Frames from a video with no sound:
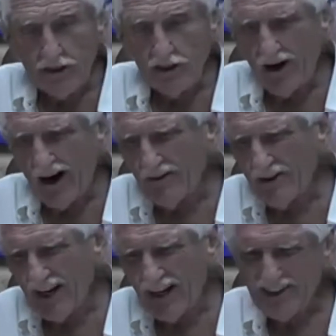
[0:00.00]
You know how
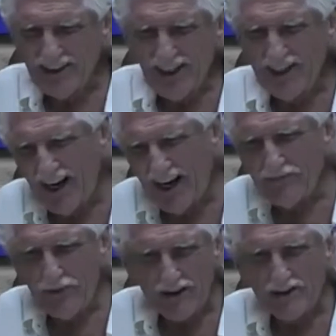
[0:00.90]
everything is
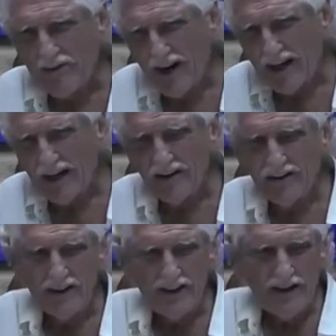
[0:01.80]
yin-yang, positive, negative,
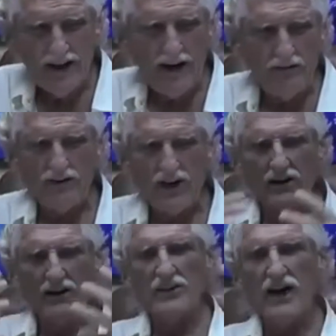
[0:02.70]
and
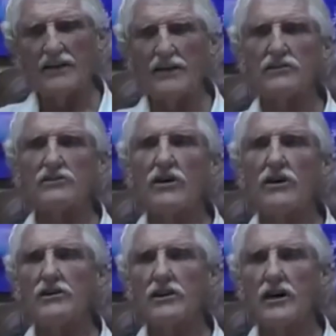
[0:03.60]
everything looks like
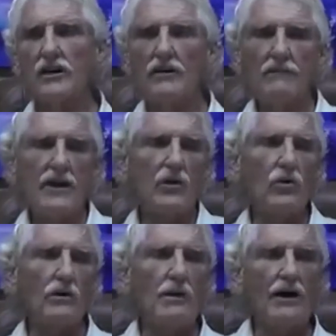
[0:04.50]
there's
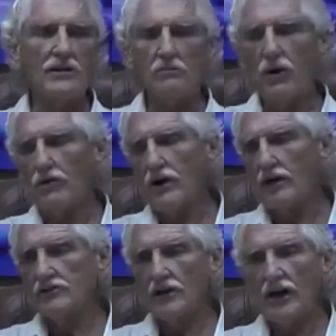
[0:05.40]
equal amounts of
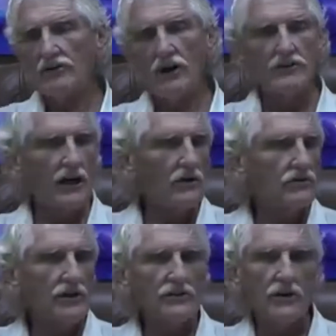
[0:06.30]
protons to electrons? I don't
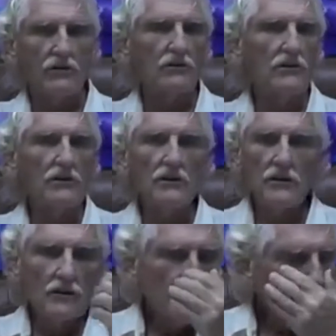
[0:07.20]
think so.
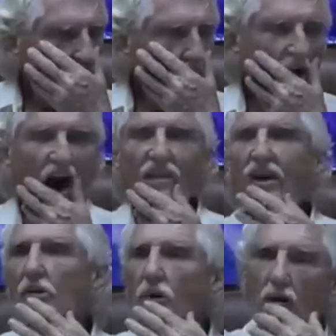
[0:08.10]
I think we're